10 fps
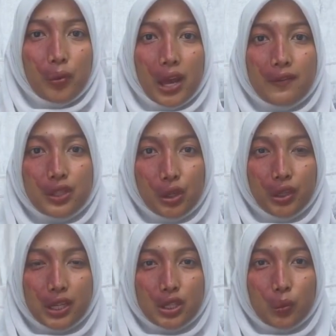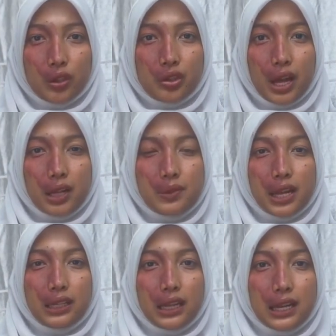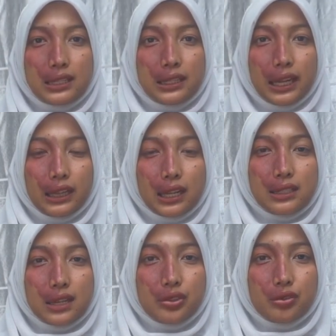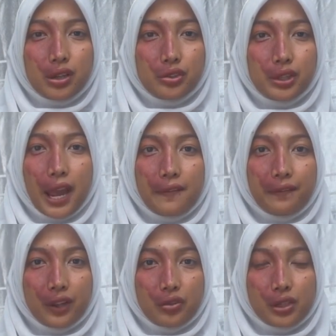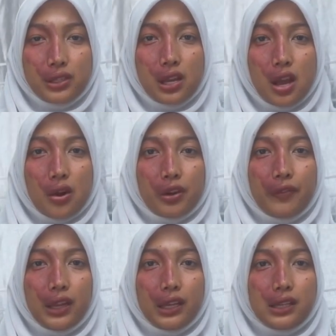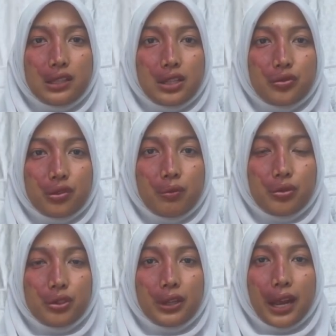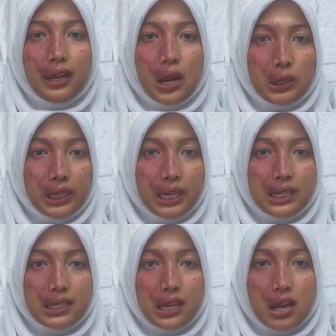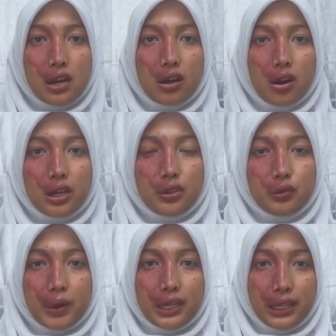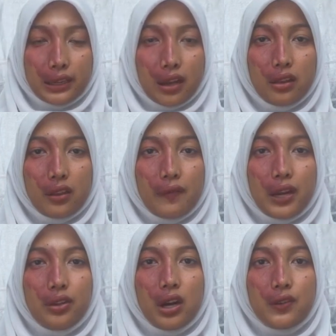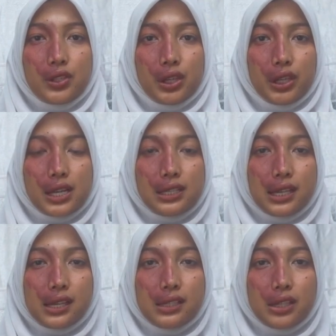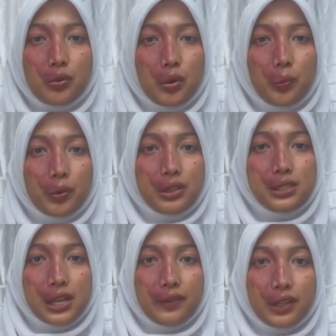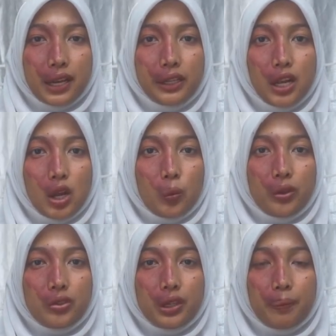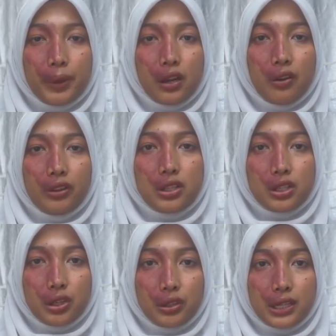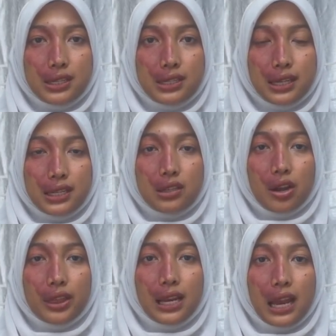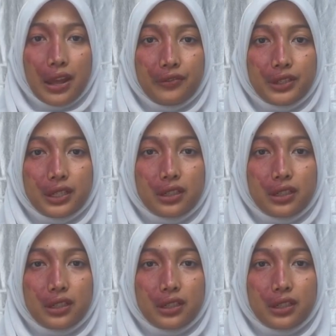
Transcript: have skewness, which helps analyze a dataset structure and features, revealing its distribution and outliers. According to my data, the value of skewness is 0.79, which the peak of the skewness is on the left.